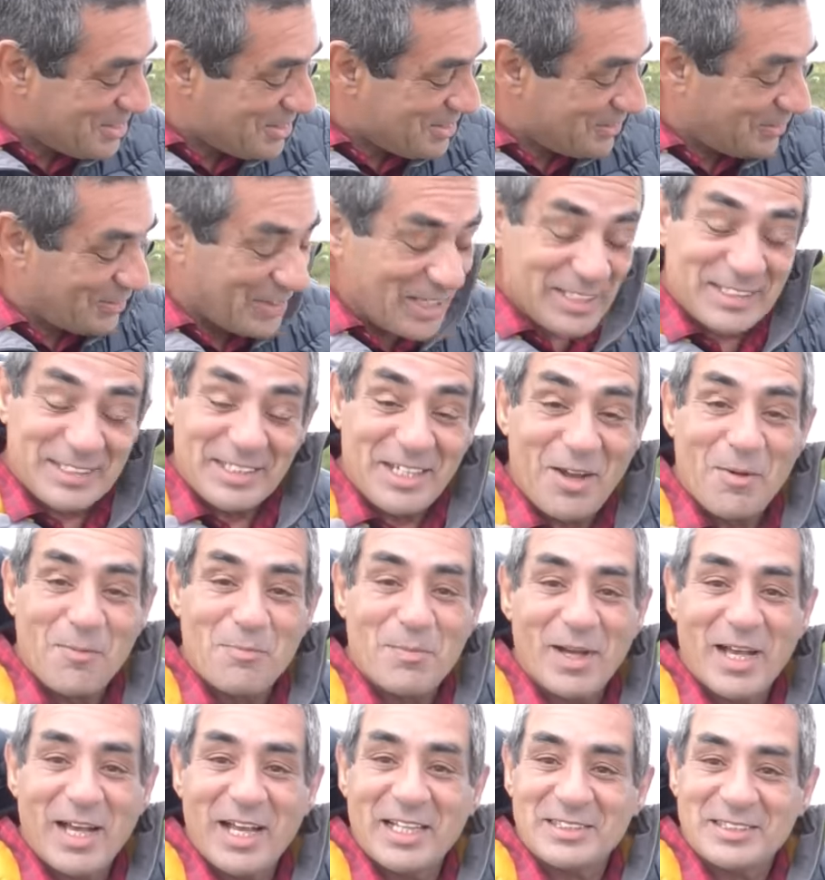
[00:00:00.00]
this
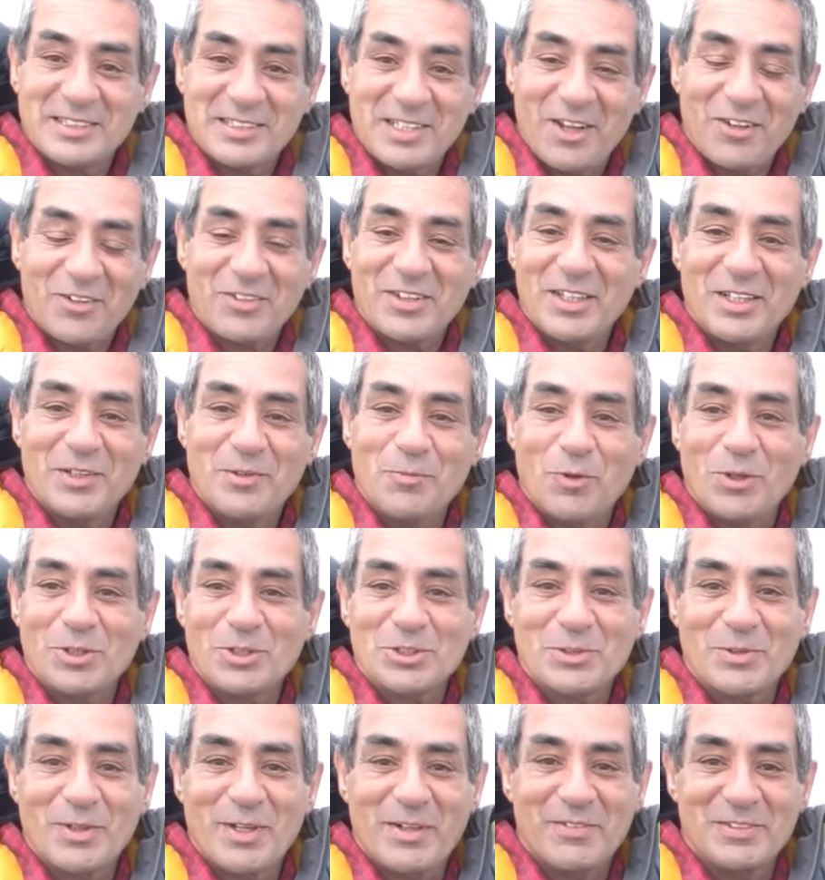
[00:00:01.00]
number has nothing
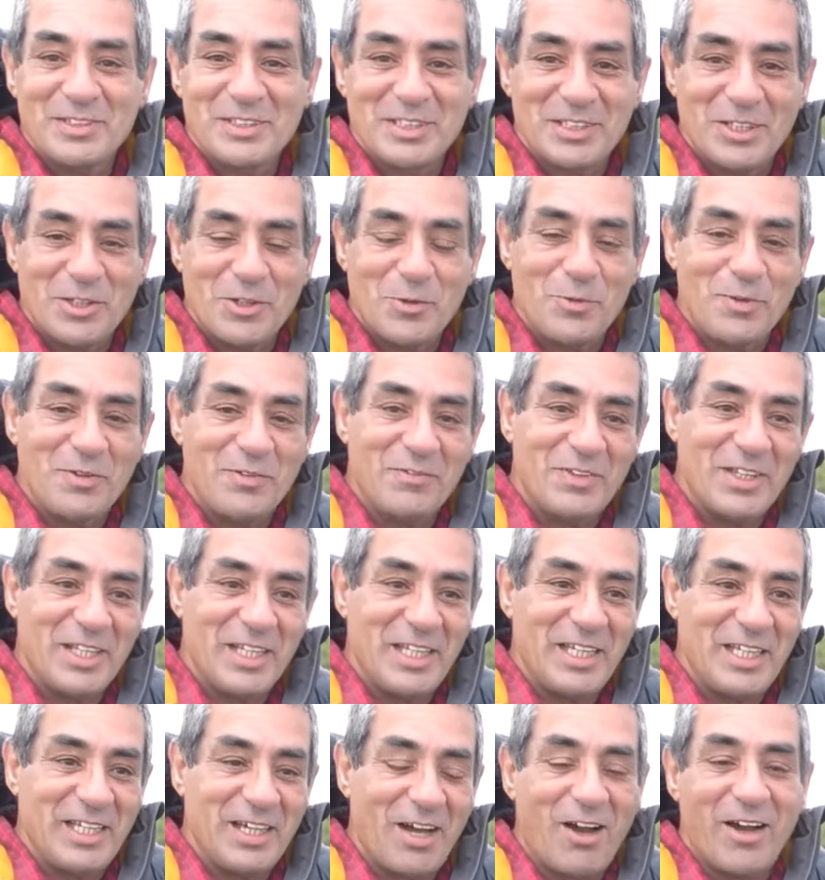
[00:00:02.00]
whatsoever to do with
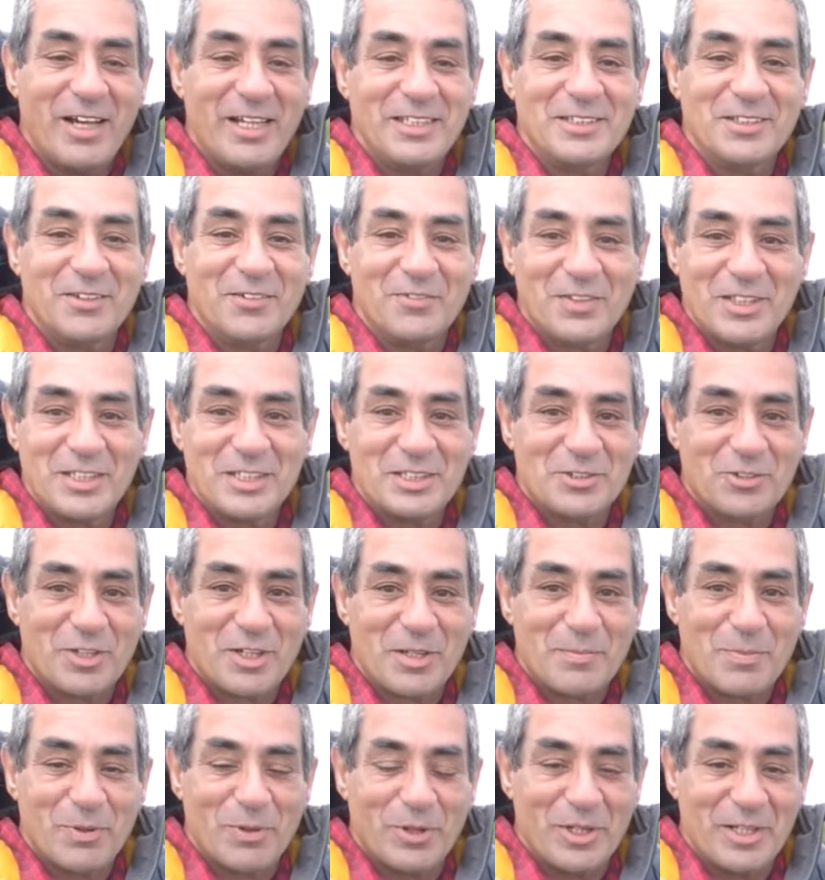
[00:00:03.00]
the height of this
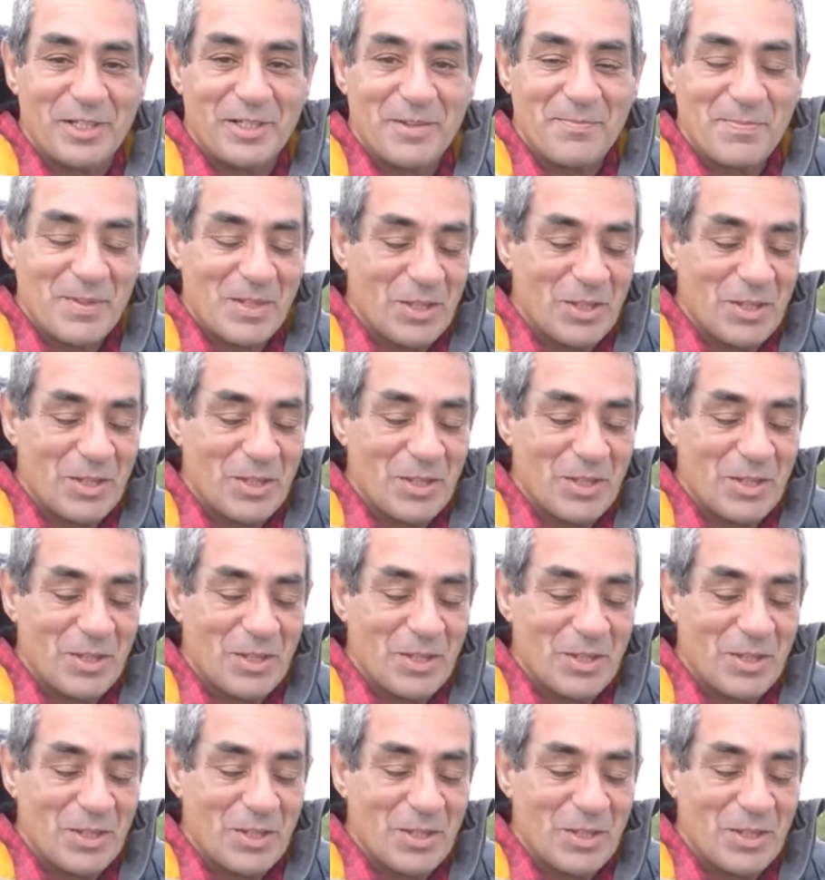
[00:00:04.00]
trig point.